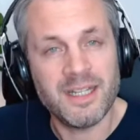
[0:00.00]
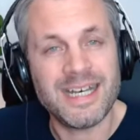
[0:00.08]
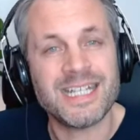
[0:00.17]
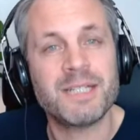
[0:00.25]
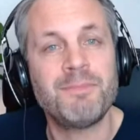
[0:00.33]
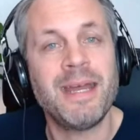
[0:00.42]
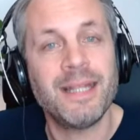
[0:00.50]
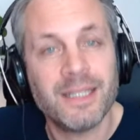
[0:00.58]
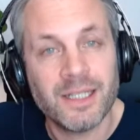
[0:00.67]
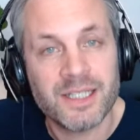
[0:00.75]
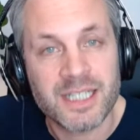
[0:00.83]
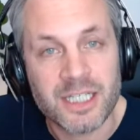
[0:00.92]
that's my
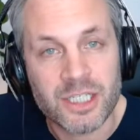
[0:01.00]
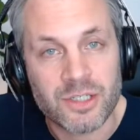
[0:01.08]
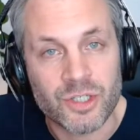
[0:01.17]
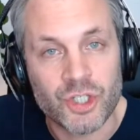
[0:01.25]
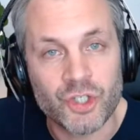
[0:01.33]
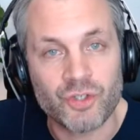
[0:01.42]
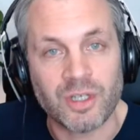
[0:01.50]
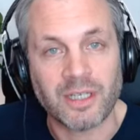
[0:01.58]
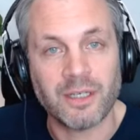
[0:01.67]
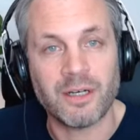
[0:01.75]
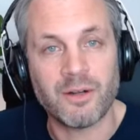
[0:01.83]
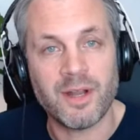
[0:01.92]
little sister's trick,
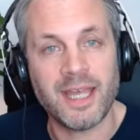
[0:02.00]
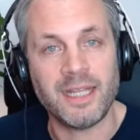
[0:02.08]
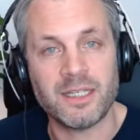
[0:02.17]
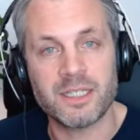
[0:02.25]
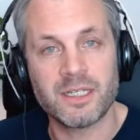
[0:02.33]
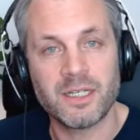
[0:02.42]
all right?